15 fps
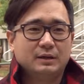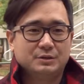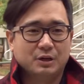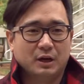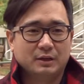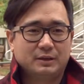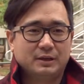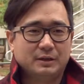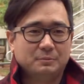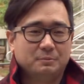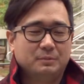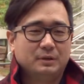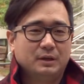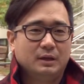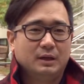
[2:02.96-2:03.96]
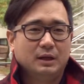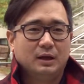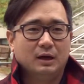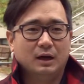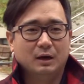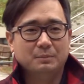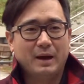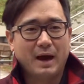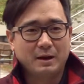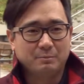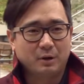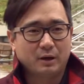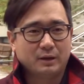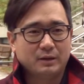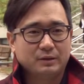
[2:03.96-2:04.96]
John Kim, Adam
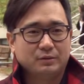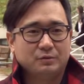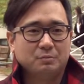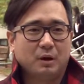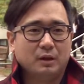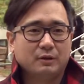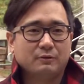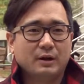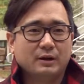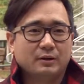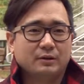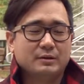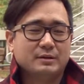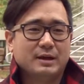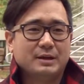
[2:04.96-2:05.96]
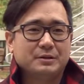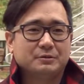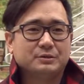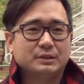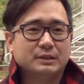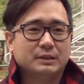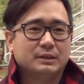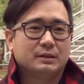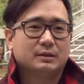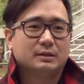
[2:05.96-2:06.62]
Marcus, Molly Reichert, and Daniel Dean.